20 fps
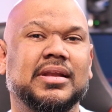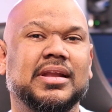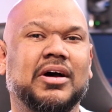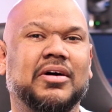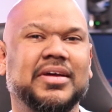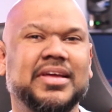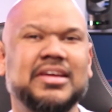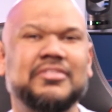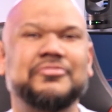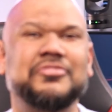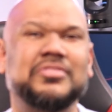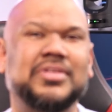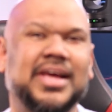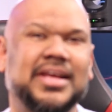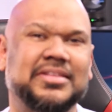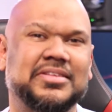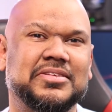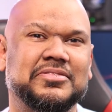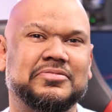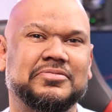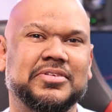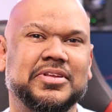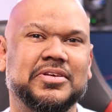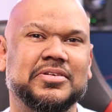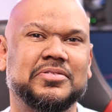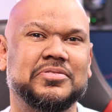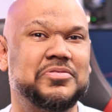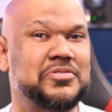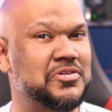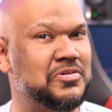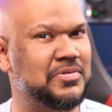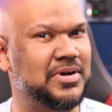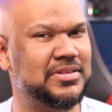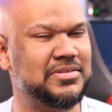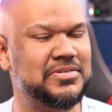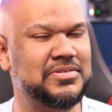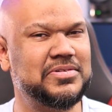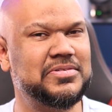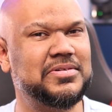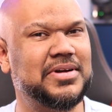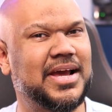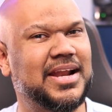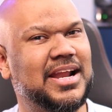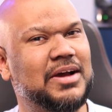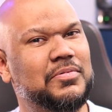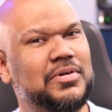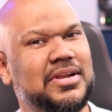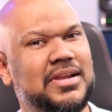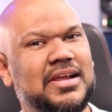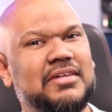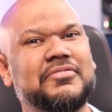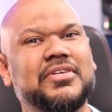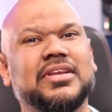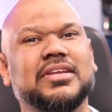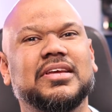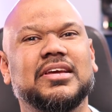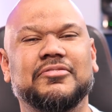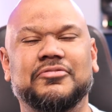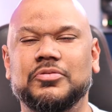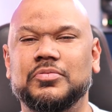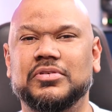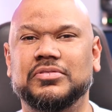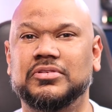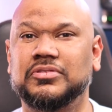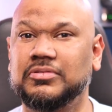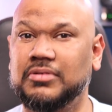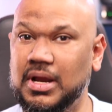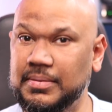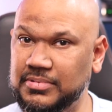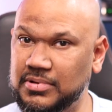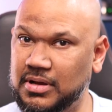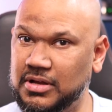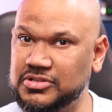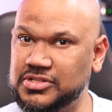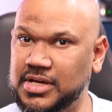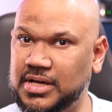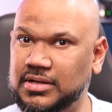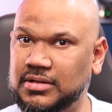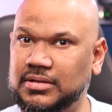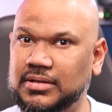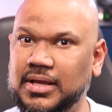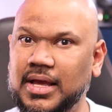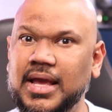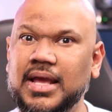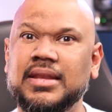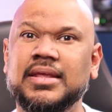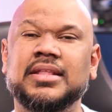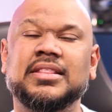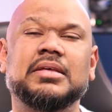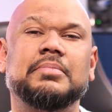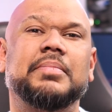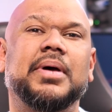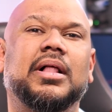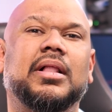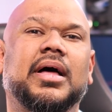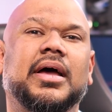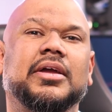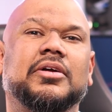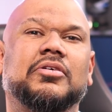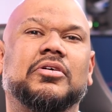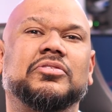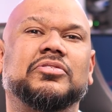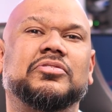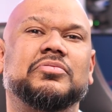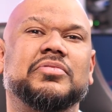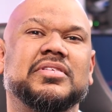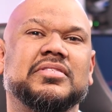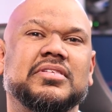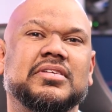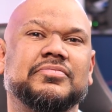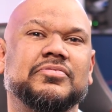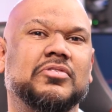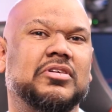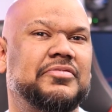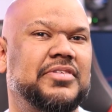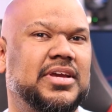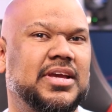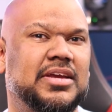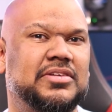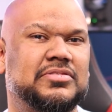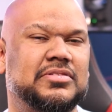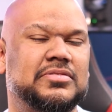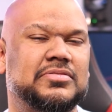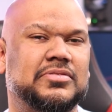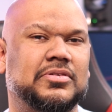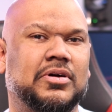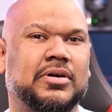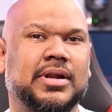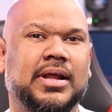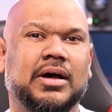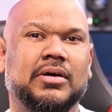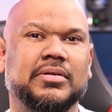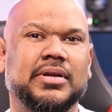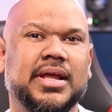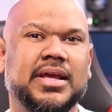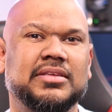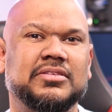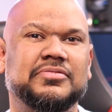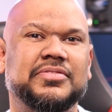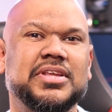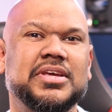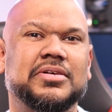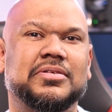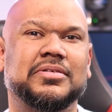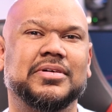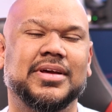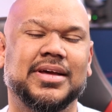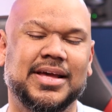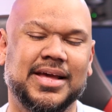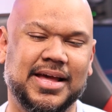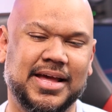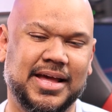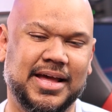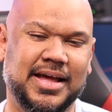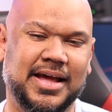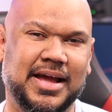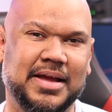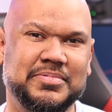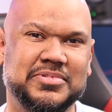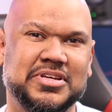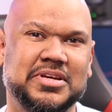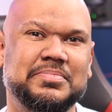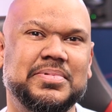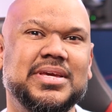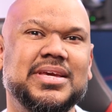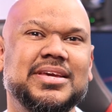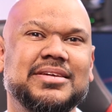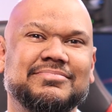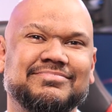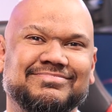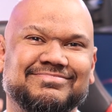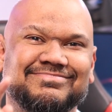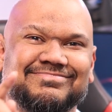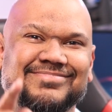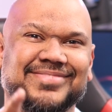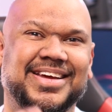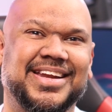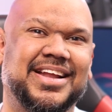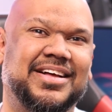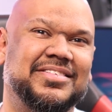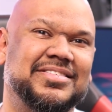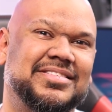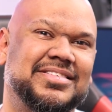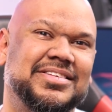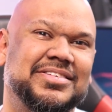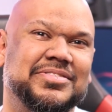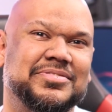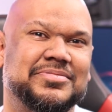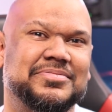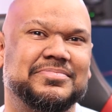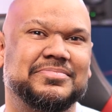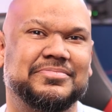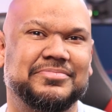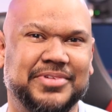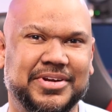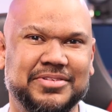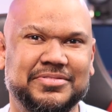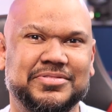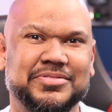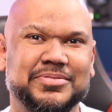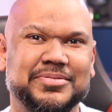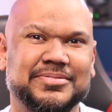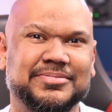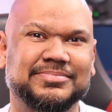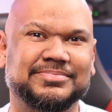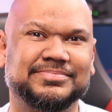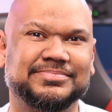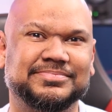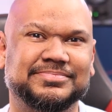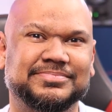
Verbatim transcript: Now, if you like this video, you know what to do, and I would love it if you would subscribe to our channel and hit the bell icon to receive notifications notifications on our next video. I'm JP, and I'll see you real soon.